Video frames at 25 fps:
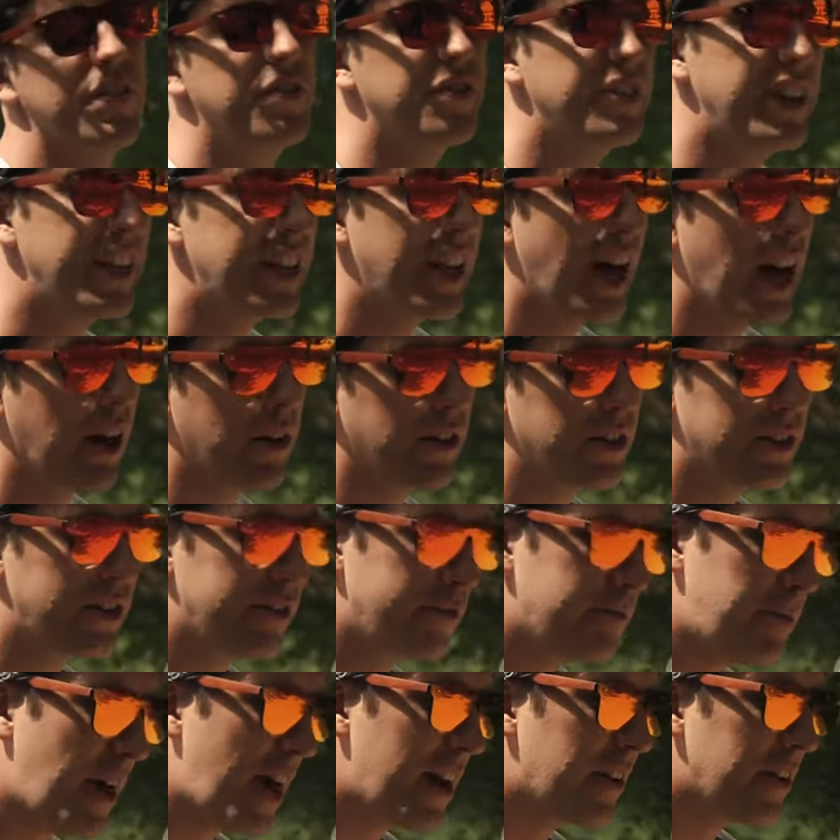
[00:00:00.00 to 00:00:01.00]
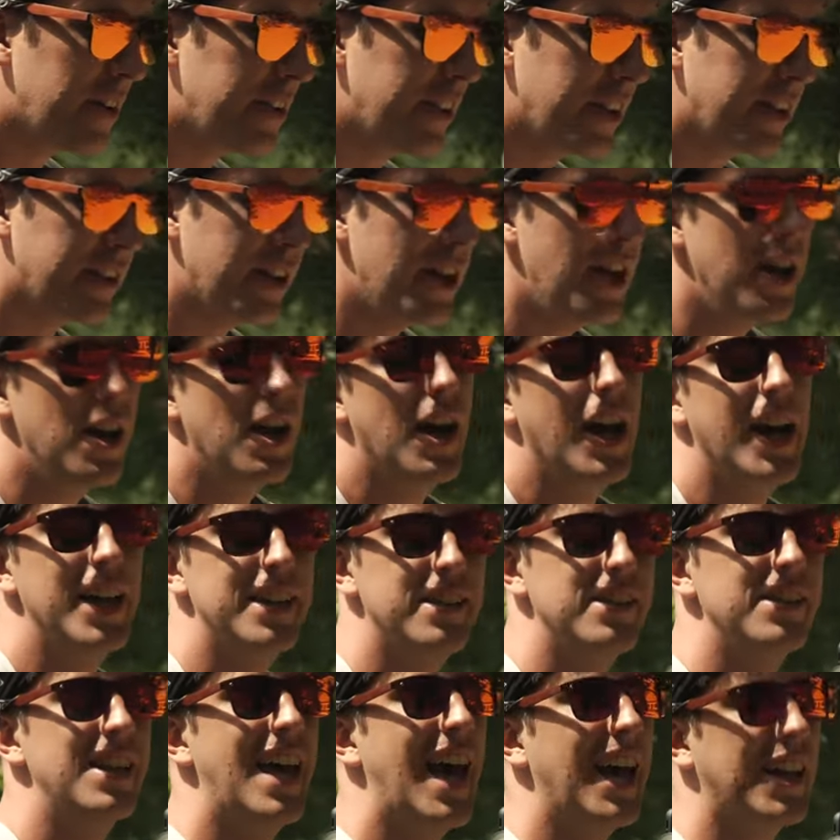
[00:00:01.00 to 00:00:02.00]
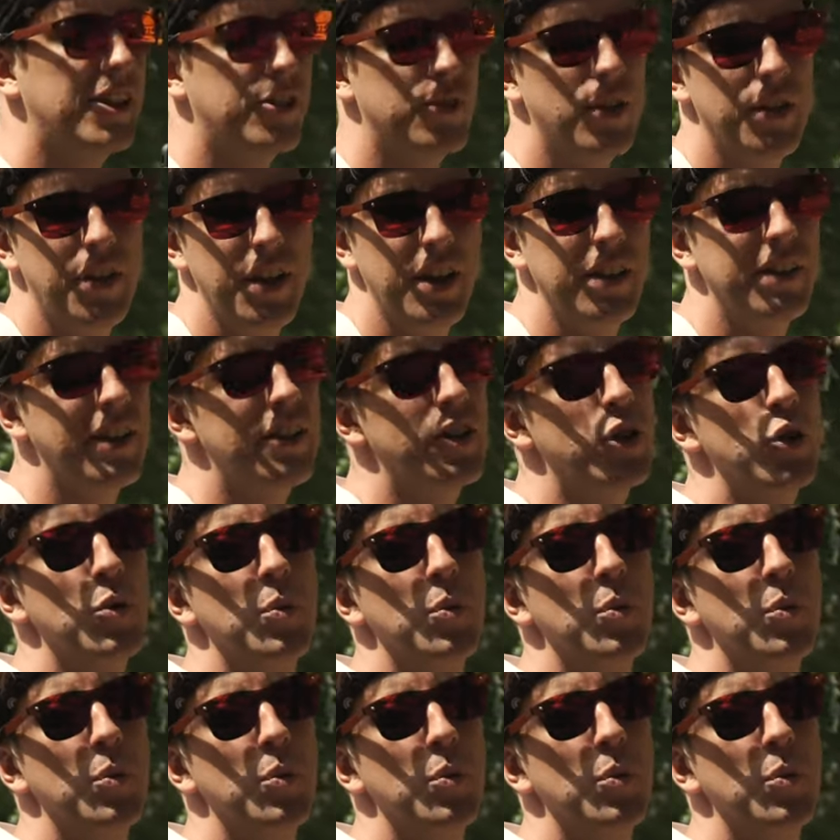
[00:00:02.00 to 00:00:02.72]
15 hours of battery in that, it's an extra thing that